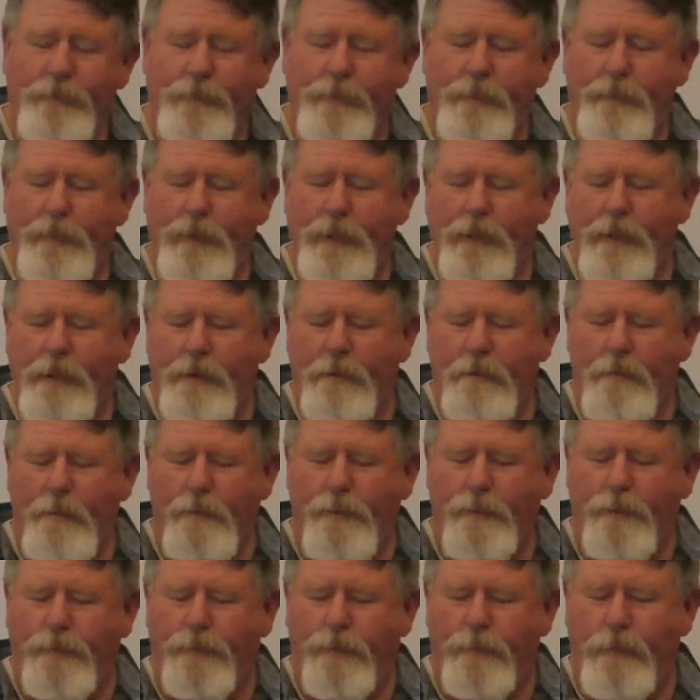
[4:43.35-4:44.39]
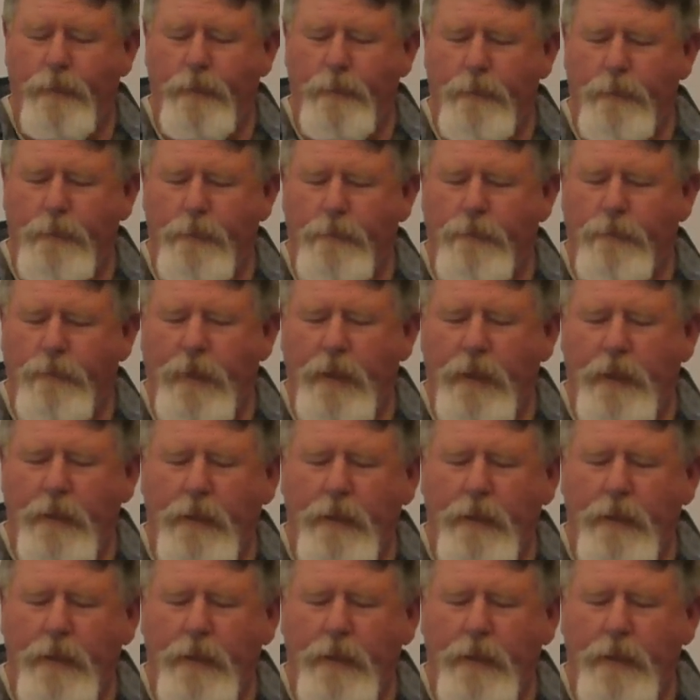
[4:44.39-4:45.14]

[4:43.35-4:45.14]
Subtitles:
(silence)